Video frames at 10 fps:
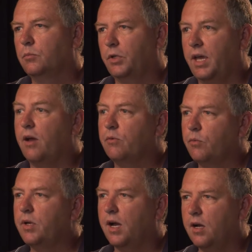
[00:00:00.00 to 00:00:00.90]
But yeah, when
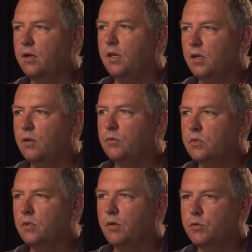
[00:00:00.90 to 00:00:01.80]
we hired in, it
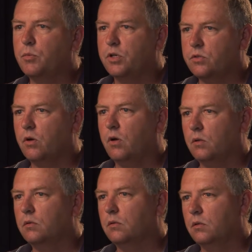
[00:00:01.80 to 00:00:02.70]
was pretty strong.
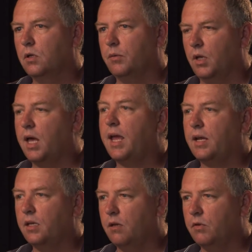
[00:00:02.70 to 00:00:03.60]
I mean, a lot of
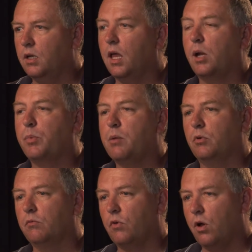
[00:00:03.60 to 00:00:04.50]
activity, a lot of
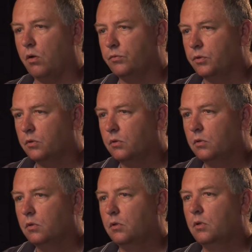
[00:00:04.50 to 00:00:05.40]
people involved.
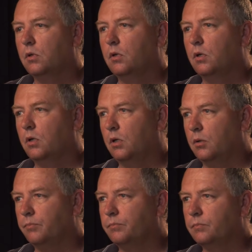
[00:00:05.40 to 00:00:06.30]

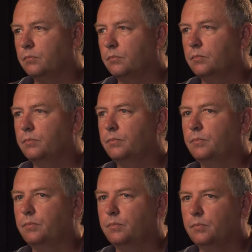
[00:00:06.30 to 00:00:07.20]

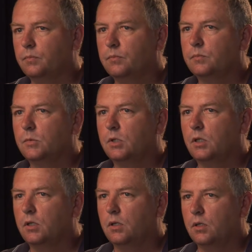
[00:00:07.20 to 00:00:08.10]

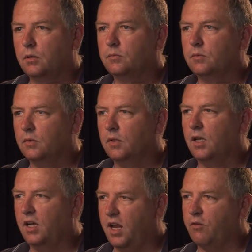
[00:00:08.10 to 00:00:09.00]

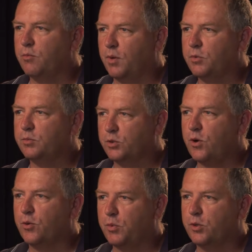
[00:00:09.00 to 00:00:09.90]
And I remember some
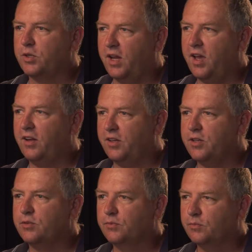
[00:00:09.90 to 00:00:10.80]
strong
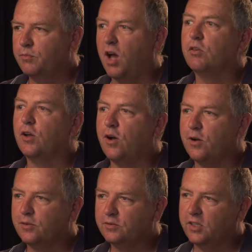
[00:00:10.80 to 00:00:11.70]
personalities. Melvin
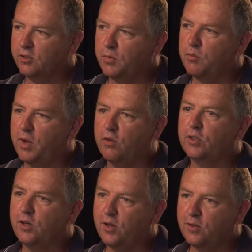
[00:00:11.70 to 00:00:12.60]
Hall, I remember Melvin
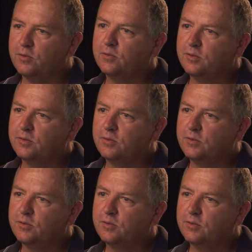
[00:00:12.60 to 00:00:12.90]
Hall.